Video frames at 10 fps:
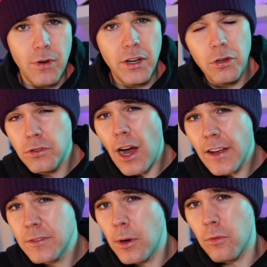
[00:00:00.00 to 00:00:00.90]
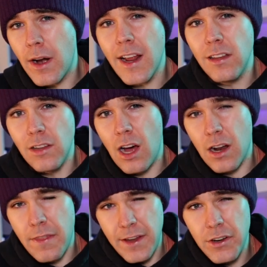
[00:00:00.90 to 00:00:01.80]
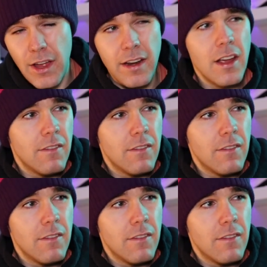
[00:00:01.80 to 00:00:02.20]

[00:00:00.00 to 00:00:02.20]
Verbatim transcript: runner who talks about running a lot on the internet,